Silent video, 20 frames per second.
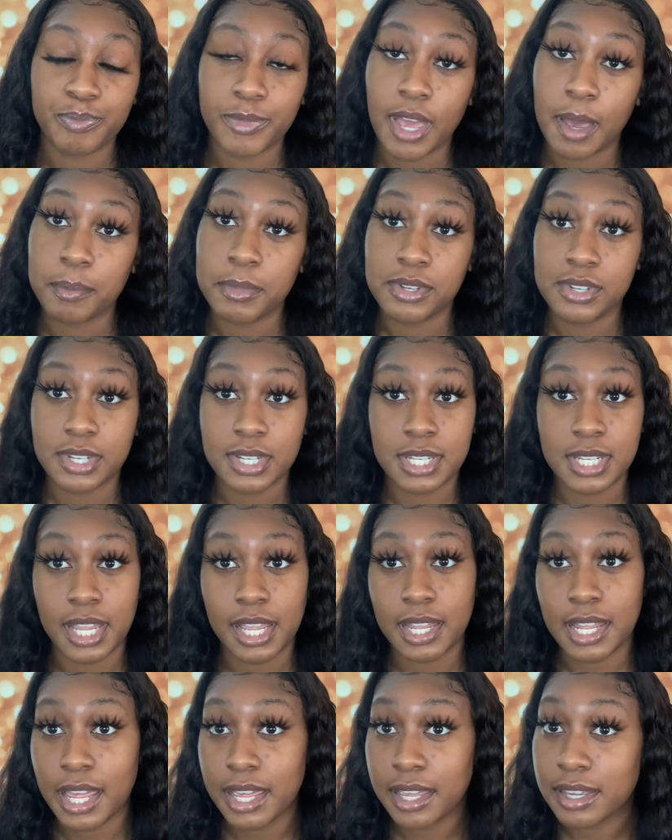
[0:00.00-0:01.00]
gonna just
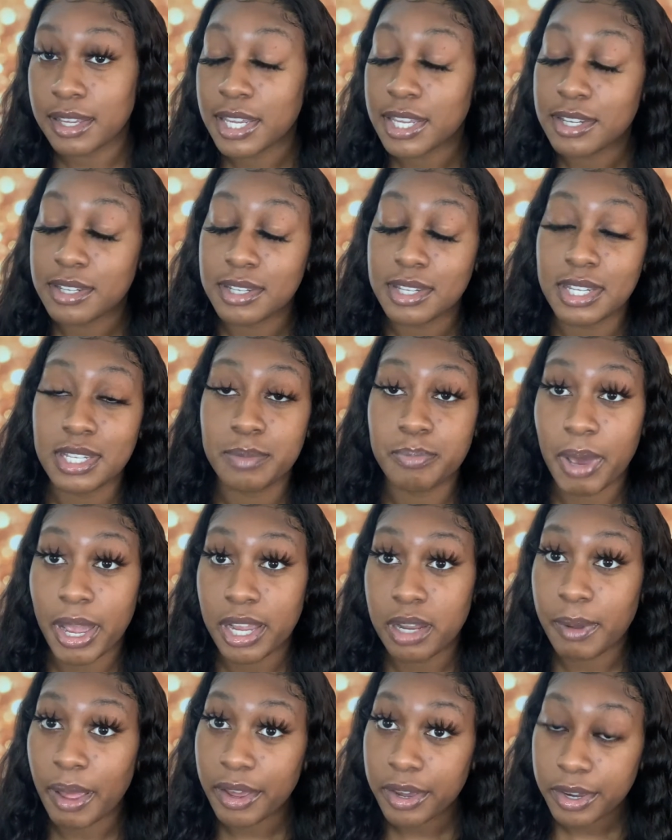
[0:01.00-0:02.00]
say like it's
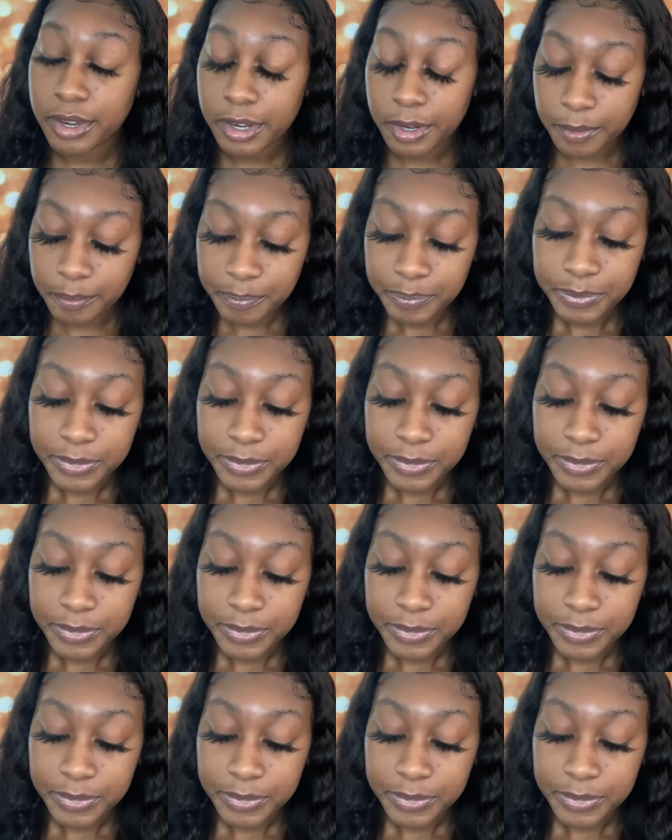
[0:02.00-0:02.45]
inspired by her.